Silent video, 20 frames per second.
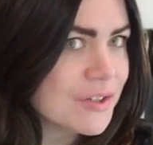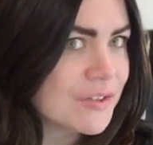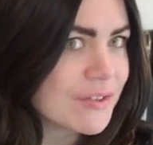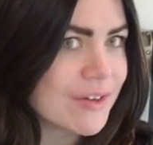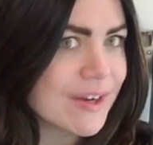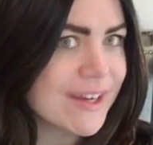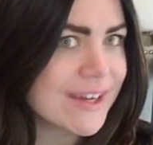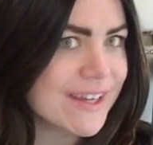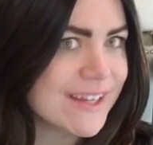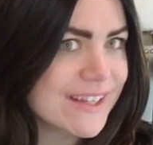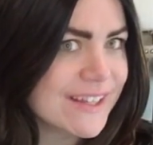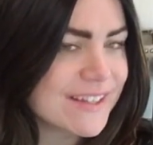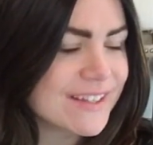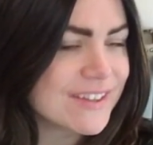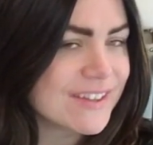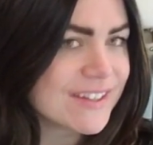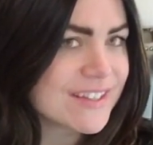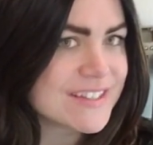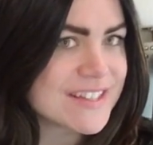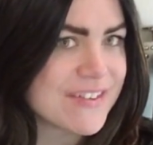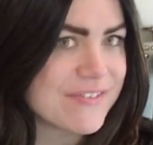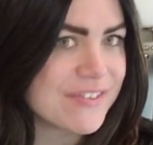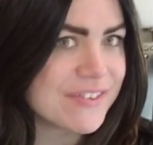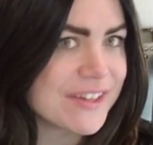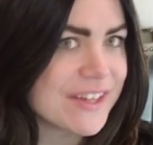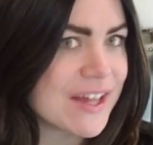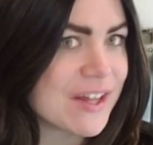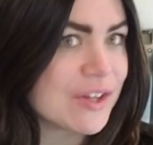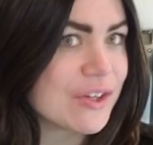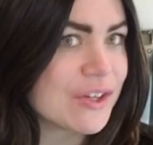right? Because I feel
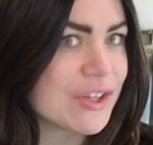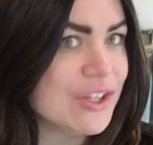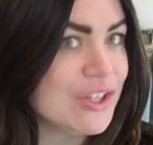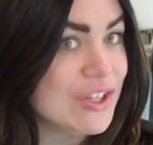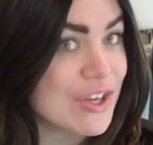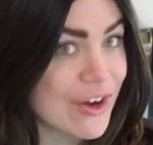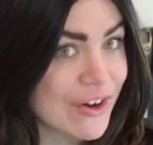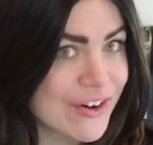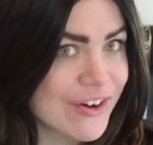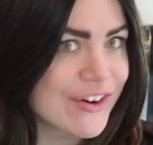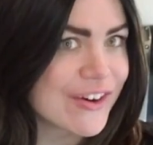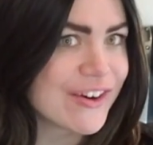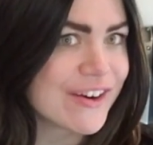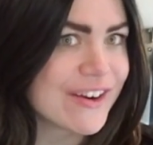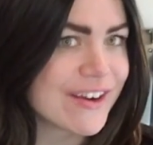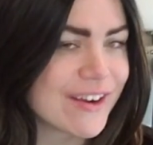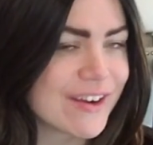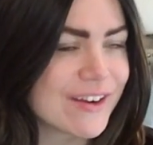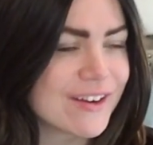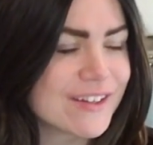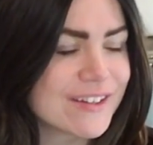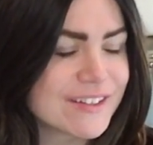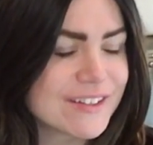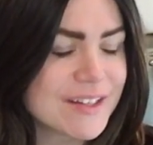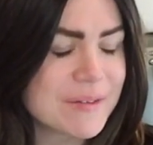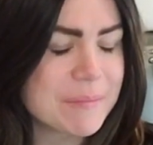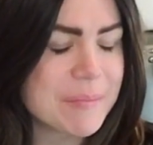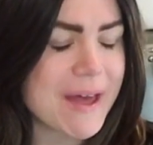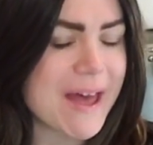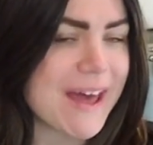like I look younger, and
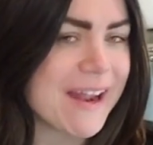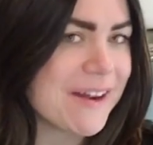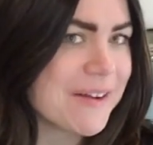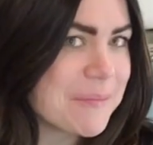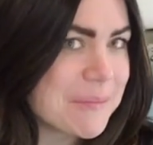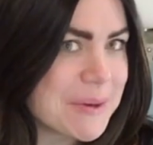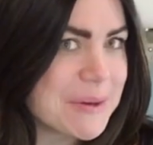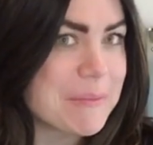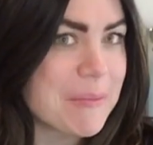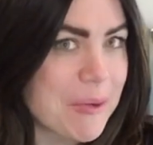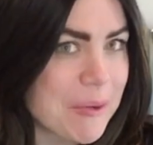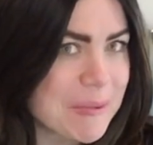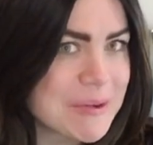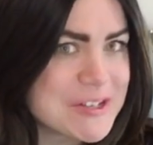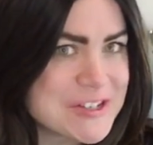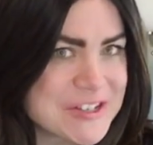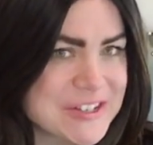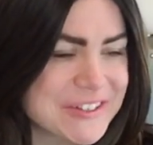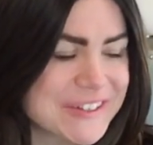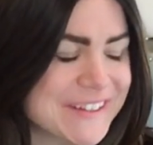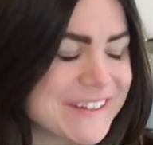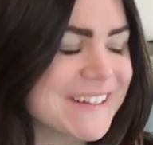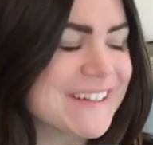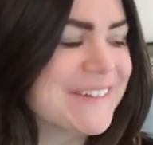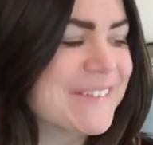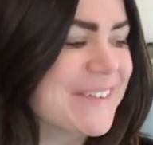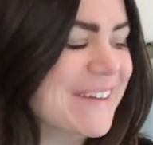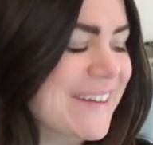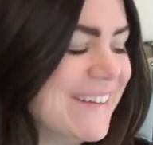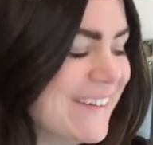but more mature, like in a
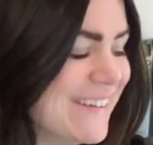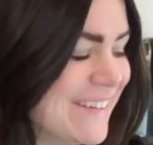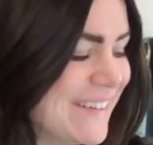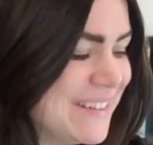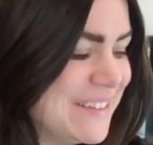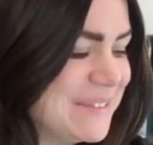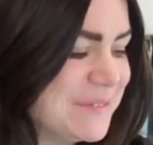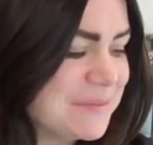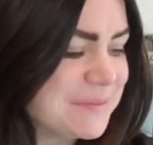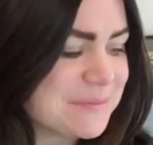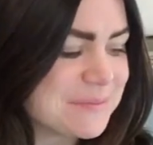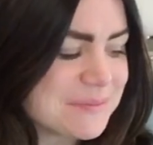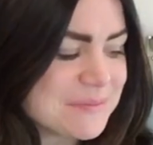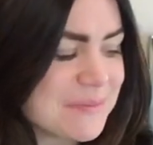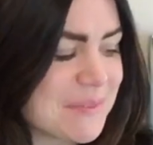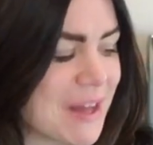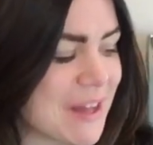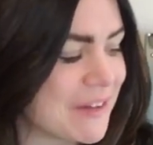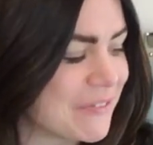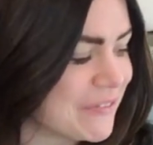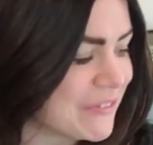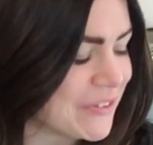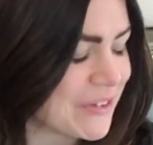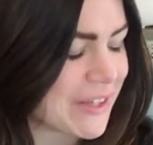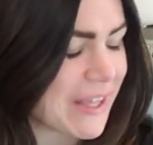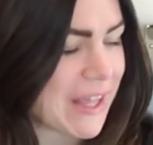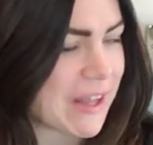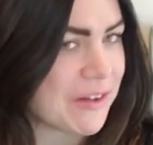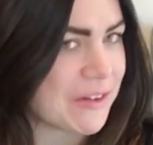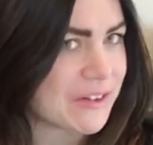way. I
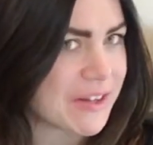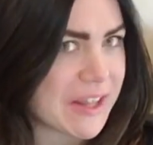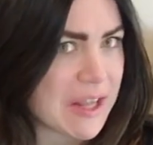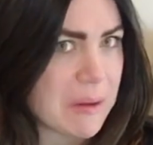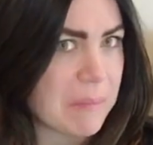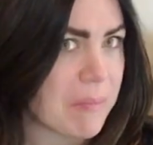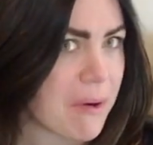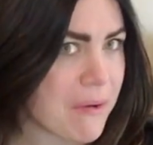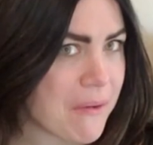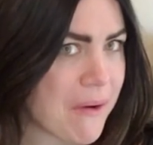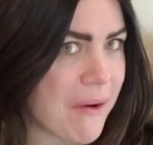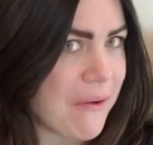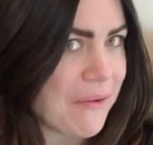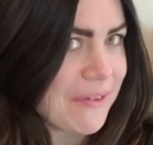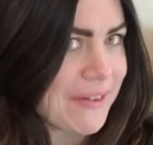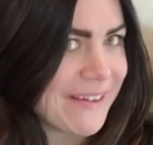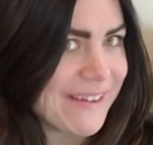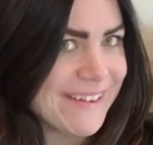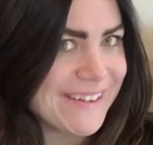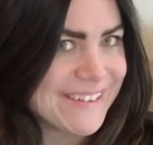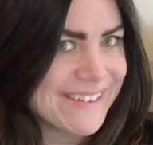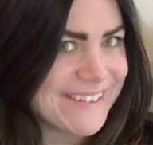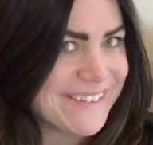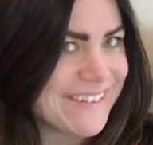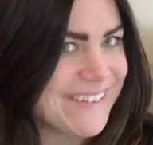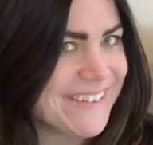look like a boho, like